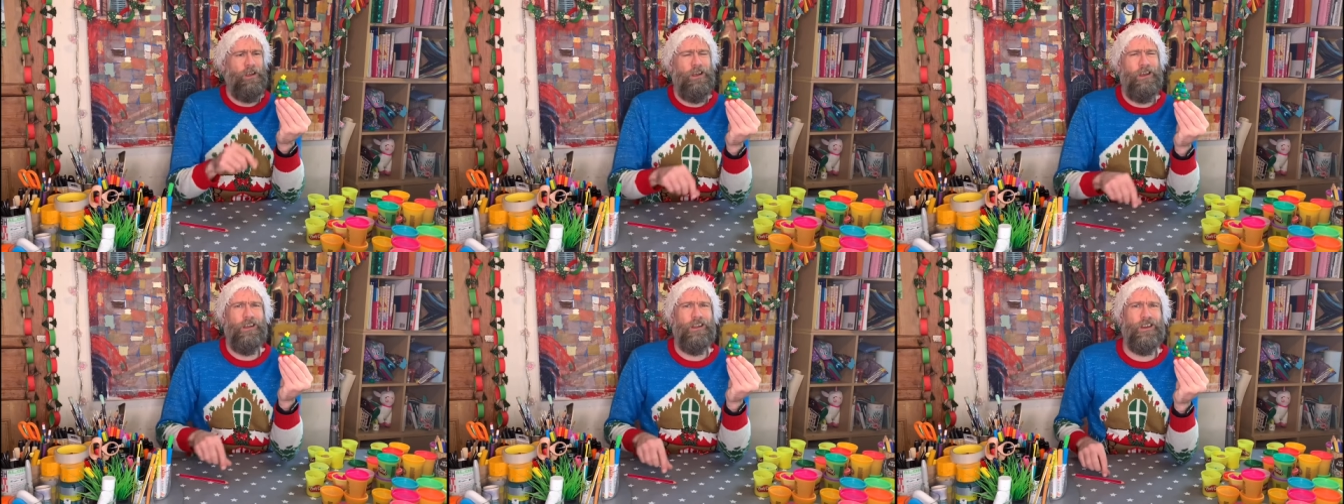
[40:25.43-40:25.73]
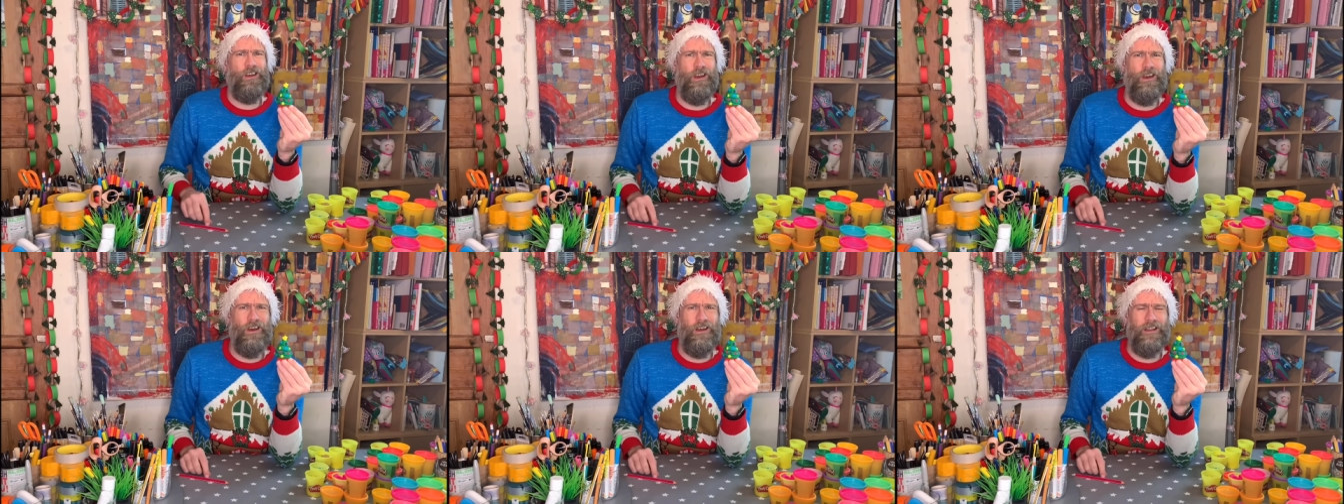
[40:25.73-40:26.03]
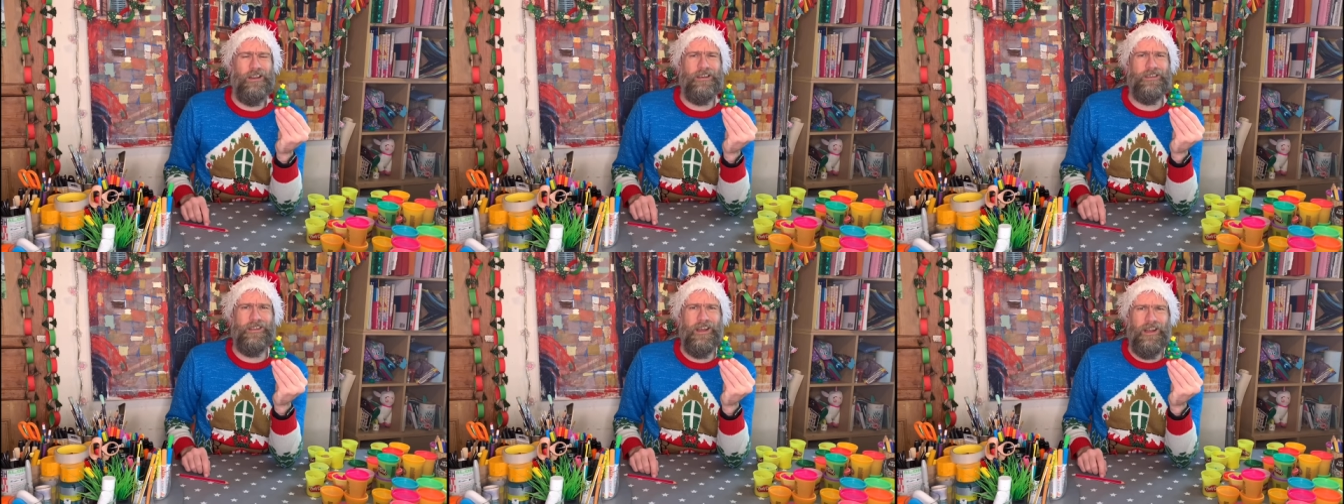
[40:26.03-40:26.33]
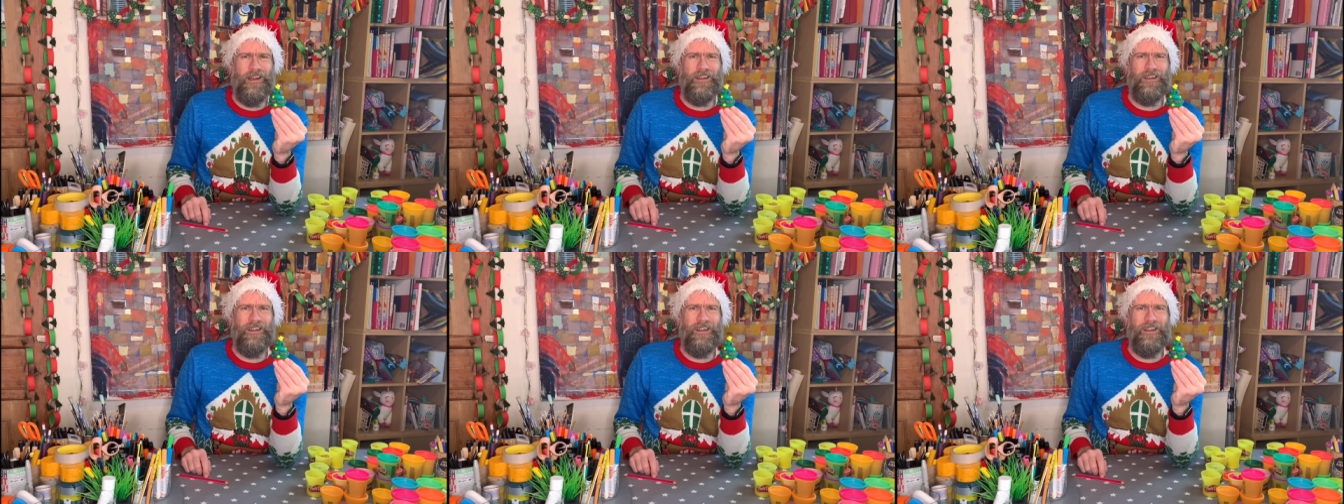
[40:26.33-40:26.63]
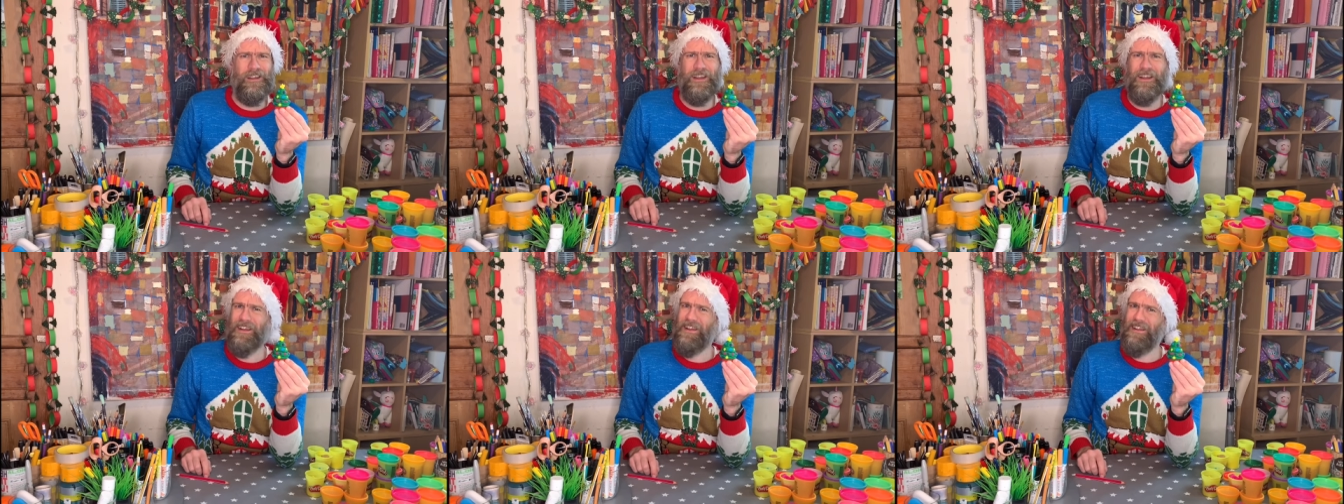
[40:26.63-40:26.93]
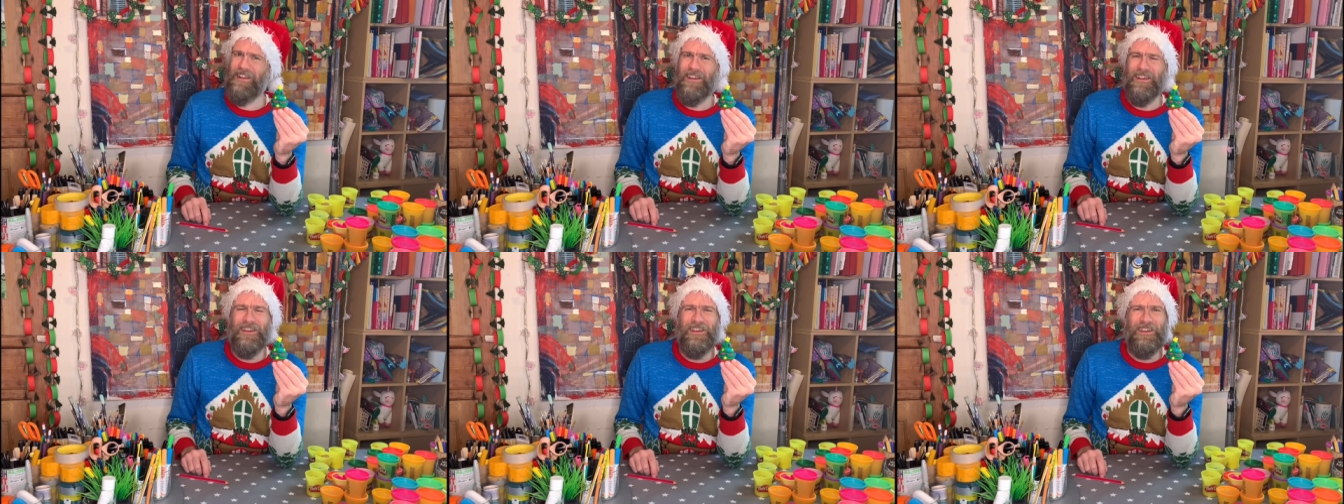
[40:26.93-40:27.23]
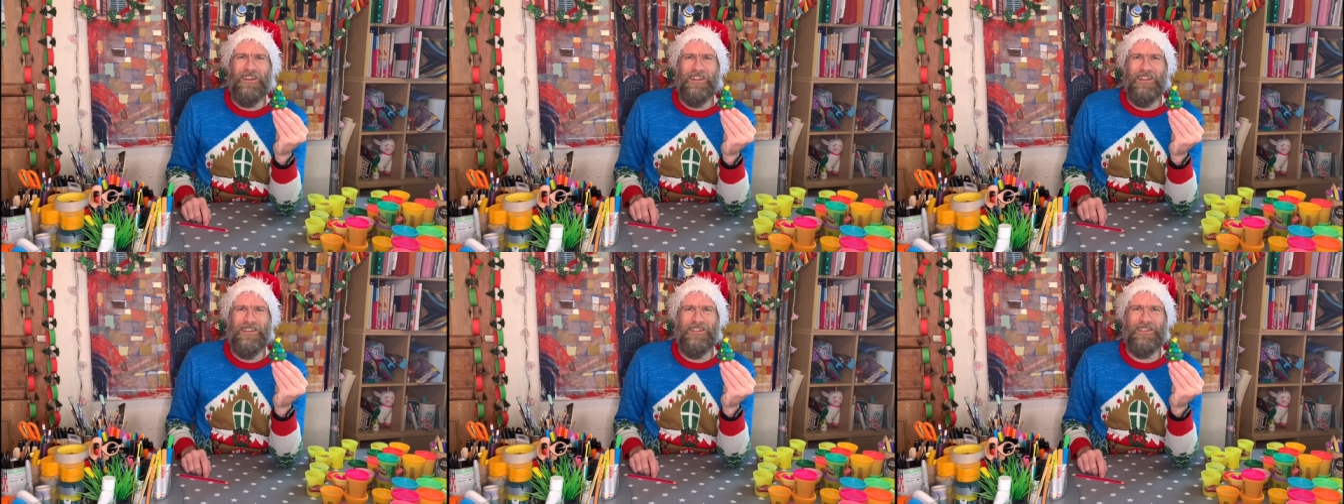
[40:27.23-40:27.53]
curling technique,
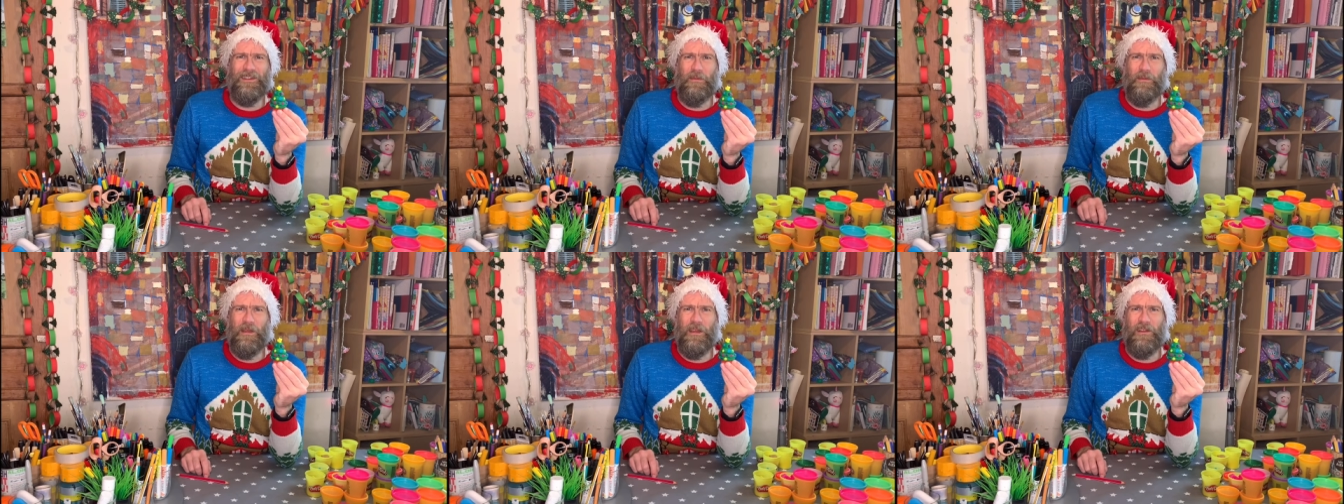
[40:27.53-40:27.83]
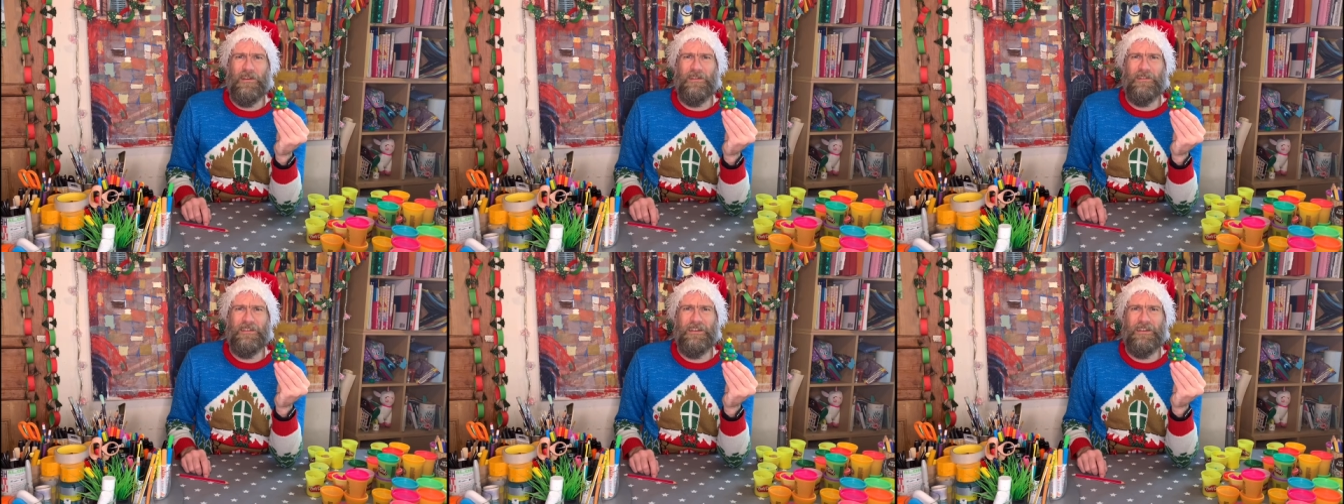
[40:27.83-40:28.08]
that's something you